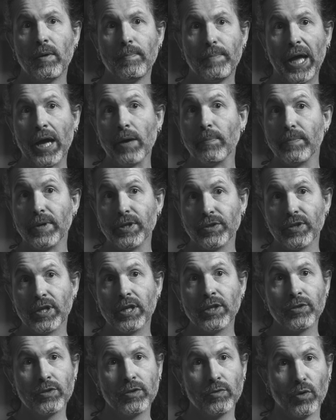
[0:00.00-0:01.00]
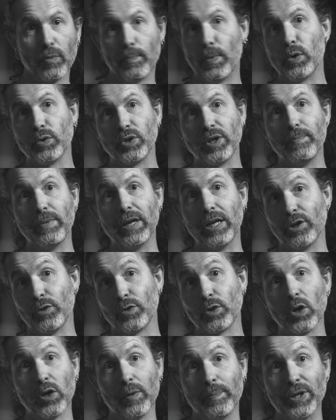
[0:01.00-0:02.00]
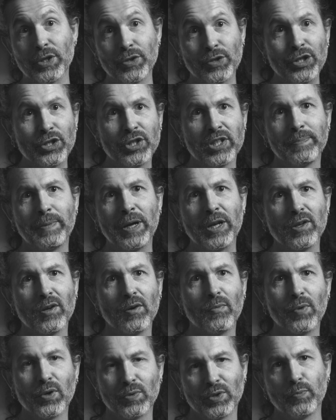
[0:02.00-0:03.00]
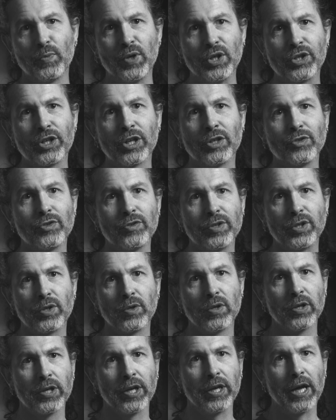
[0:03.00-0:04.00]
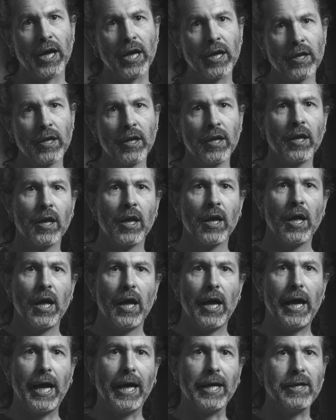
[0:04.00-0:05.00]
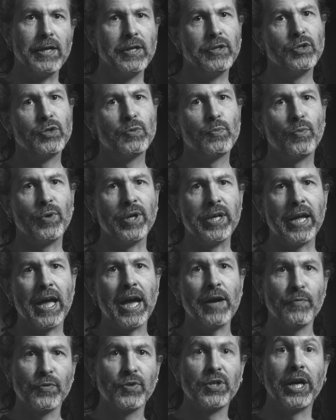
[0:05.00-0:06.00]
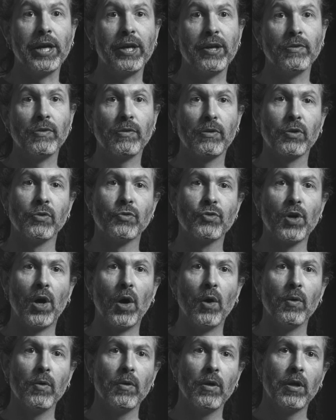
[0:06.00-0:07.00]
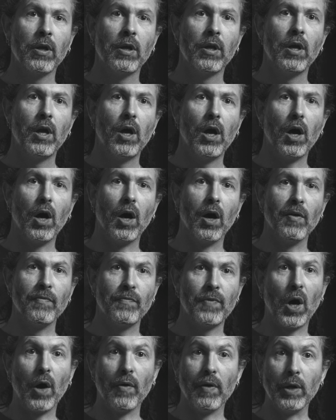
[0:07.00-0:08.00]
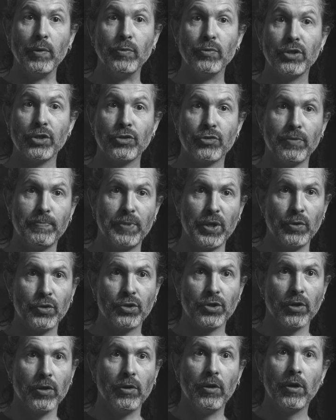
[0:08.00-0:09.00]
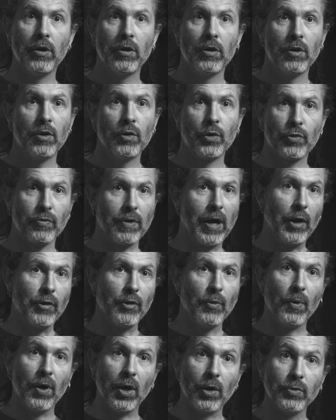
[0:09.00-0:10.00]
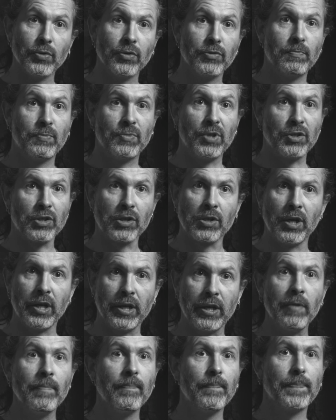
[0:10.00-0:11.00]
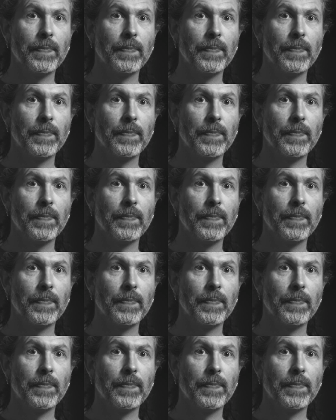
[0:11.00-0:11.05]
pound business, or multi-million dollar business, depending on which country you're looking at. And we have taken control of our own distribution throughout the world digitally.